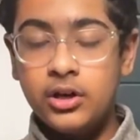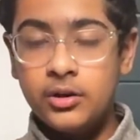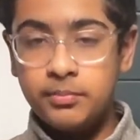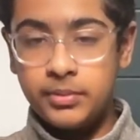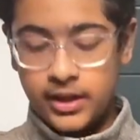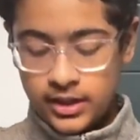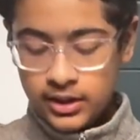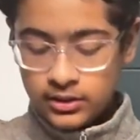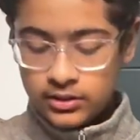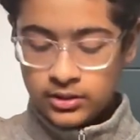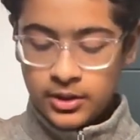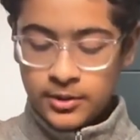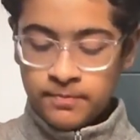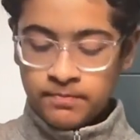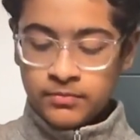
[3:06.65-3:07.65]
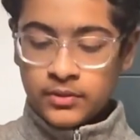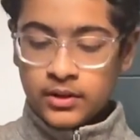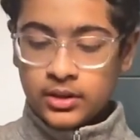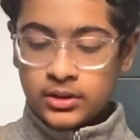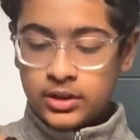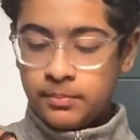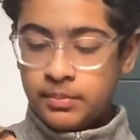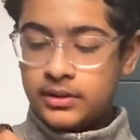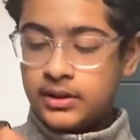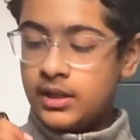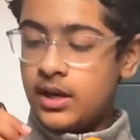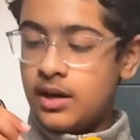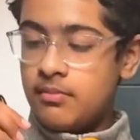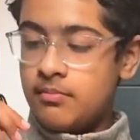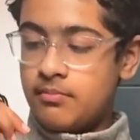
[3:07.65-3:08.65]
planets, typically
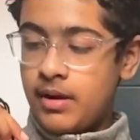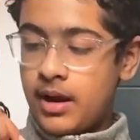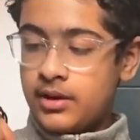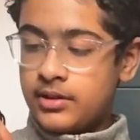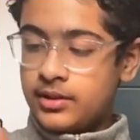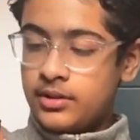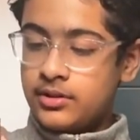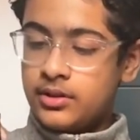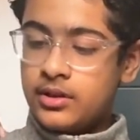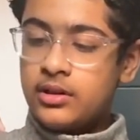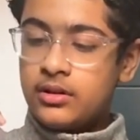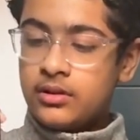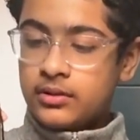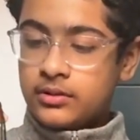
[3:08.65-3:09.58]
their barycenter